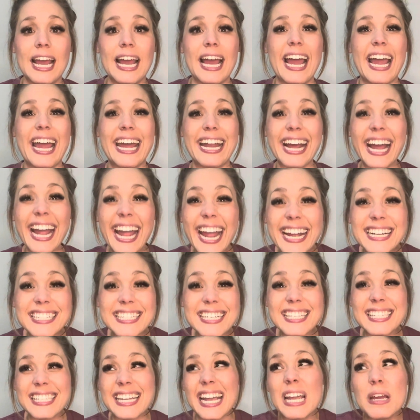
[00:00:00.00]
And I hate to
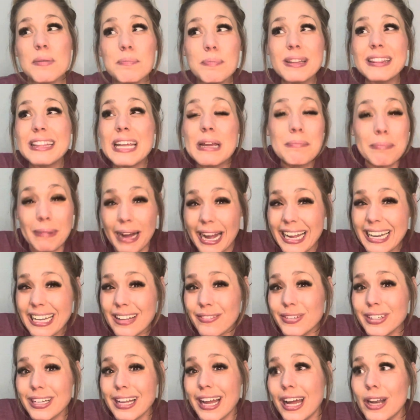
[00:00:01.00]
say it, but they might
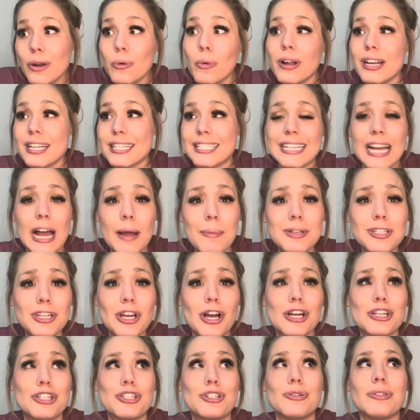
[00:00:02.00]
even kind of want to
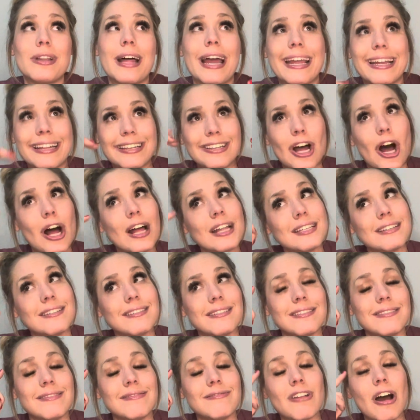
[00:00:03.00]
sabotage you, like not
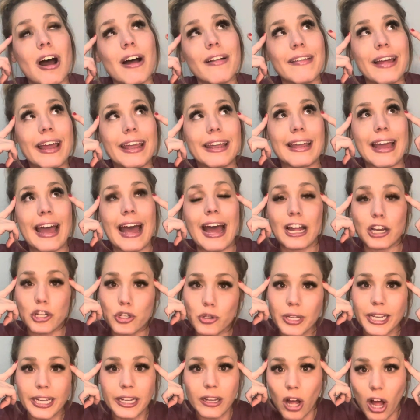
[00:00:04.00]
not like
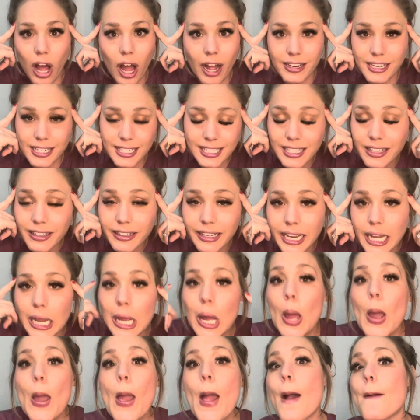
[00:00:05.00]
actually cognizantly,
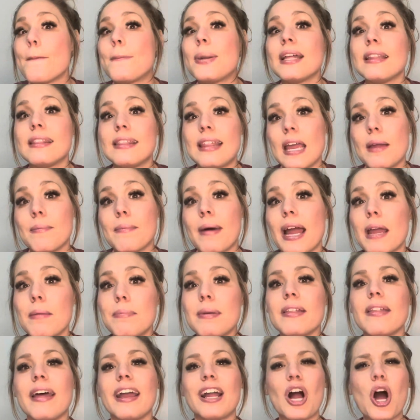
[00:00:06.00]
but they might be
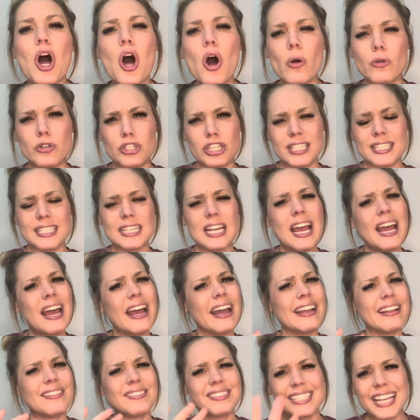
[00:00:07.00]
like, oh, just
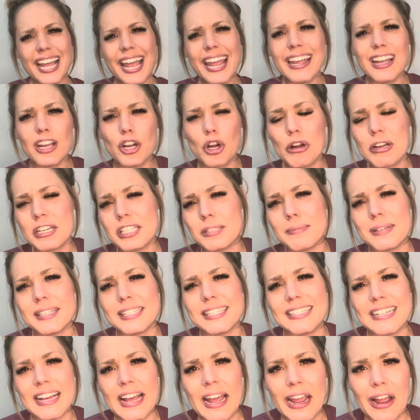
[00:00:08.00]
take Christmas
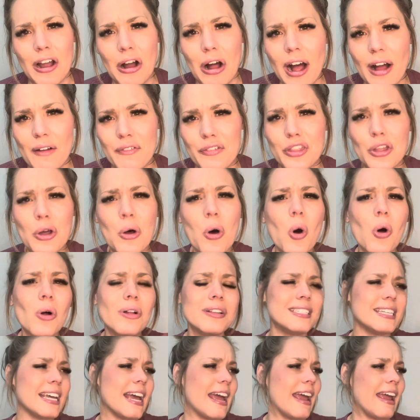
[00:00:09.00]
day off, the whole
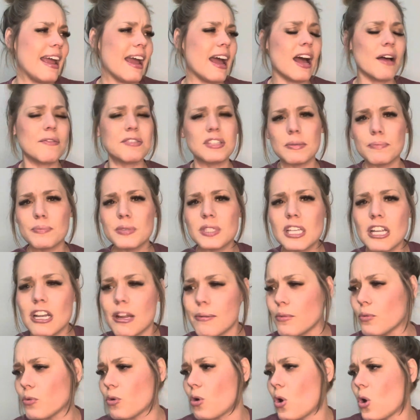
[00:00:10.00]
day, have some
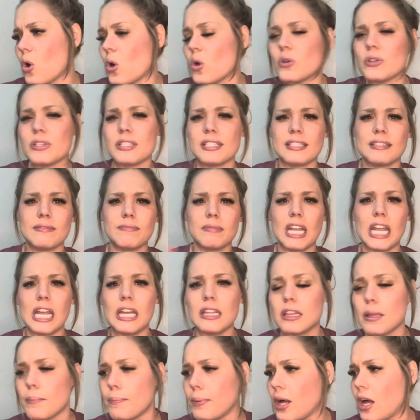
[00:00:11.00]
cinnamon rolls,
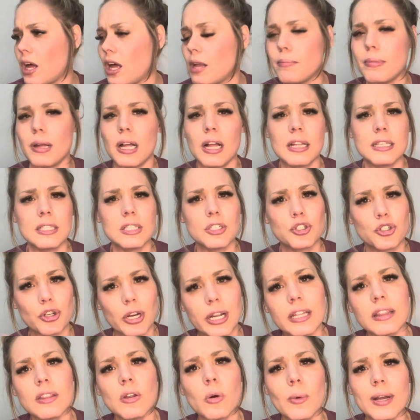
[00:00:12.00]
eat the bonbons,
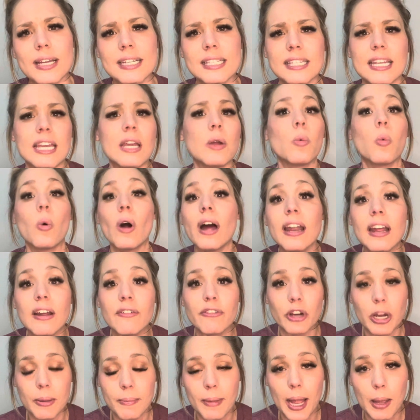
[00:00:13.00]
drink the whiskey,
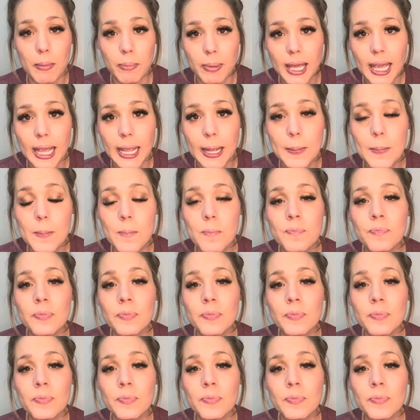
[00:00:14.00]
whatever it might be.